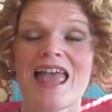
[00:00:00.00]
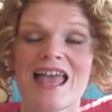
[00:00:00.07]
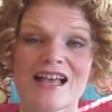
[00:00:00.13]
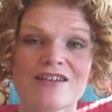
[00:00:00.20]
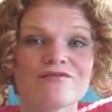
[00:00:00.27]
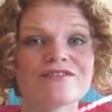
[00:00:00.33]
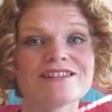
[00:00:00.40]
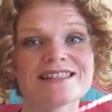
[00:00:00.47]

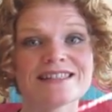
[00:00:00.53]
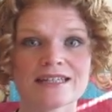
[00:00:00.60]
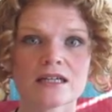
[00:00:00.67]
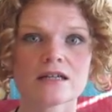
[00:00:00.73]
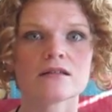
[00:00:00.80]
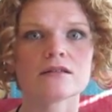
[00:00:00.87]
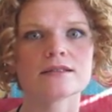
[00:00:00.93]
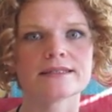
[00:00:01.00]
every
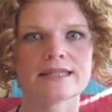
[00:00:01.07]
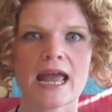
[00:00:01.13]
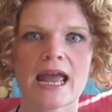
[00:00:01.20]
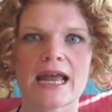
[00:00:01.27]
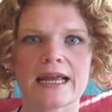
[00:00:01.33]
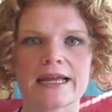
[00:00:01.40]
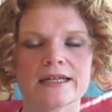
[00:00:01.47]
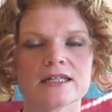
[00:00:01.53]
single
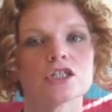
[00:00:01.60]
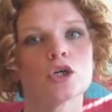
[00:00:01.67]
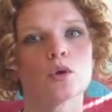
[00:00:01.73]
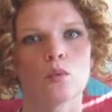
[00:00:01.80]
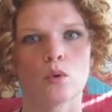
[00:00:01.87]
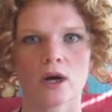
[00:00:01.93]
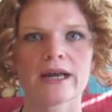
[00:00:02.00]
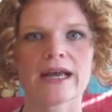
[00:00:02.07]
day to
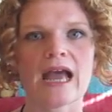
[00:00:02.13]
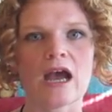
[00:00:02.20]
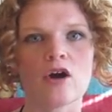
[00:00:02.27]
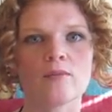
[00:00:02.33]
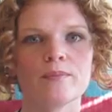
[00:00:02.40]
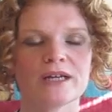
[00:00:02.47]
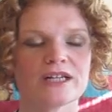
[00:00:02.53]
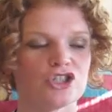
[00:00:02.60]
work
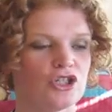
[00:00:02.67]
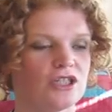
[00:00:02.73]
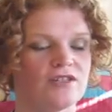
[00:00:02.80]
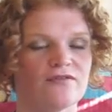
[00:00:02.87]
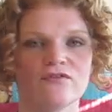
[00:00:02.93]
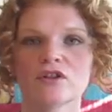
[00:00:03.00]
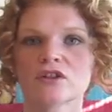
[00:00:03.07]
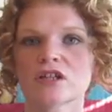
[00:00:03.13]
out because she has
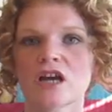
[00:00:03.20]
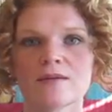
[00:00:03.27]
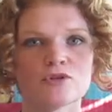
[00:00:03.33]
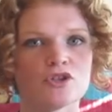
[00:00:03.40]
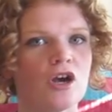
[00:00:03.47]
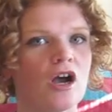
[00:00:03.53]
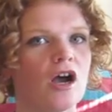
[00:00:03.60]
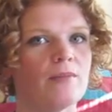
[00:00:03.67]
a full-time
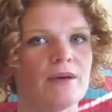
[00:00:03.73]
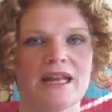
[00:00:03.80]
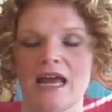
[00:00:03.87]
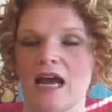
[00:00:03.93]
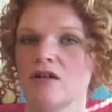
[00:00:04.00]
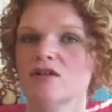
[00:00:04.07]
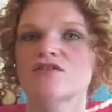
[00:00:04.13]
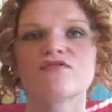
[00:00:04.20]
job and a
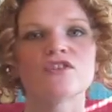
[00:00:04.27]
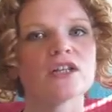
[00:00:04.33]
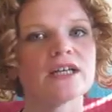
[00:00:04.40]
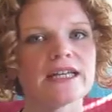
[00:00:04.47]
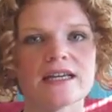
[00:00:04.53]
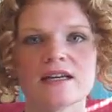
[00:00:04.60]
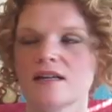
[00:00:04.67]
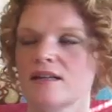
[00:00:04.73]
house full of
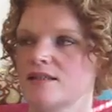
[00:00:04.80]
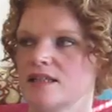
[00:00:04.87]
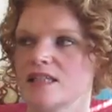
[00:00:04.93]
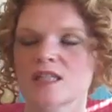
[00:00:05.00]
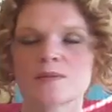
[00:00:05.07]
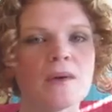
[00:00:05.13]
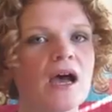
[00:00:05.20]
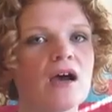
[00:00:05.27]
kids and a
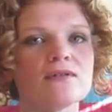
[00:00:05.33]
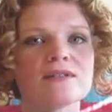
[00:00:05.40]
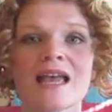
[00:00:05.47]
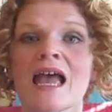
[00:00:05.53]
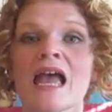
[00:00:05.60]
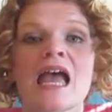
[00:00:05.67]
spouse.